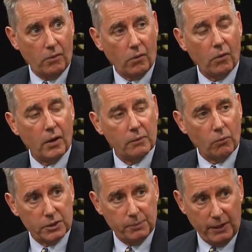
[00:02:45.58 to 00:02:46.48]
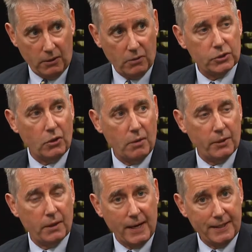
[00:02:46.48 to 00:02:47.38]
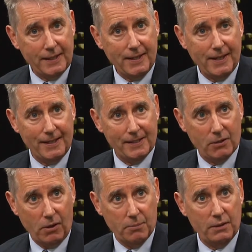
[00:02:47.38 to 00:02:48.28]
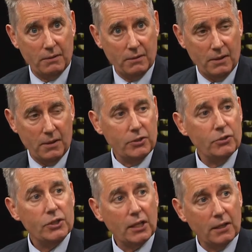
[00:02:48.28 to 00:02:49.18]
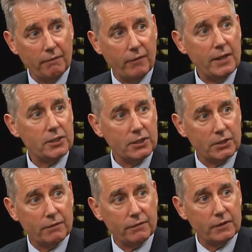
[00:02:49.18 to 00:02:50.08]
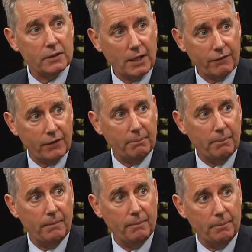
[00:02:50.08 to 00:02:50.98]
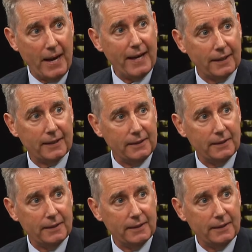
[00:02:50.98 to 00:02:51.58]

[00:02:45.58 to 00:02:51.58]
All right. Well, it's been a long time in the making. And I mean, New Zealand investors have suffered badly.